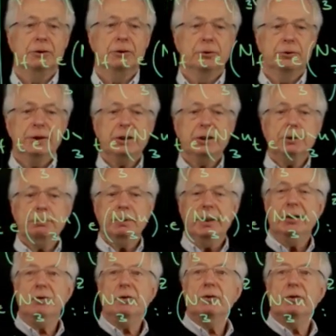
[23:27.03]
So this
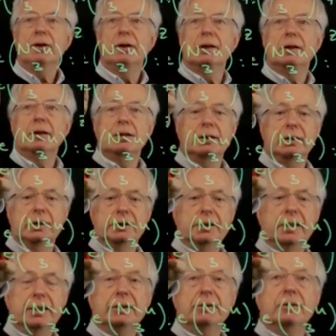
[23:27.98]
means
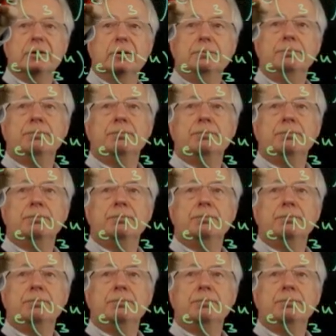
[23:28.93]
that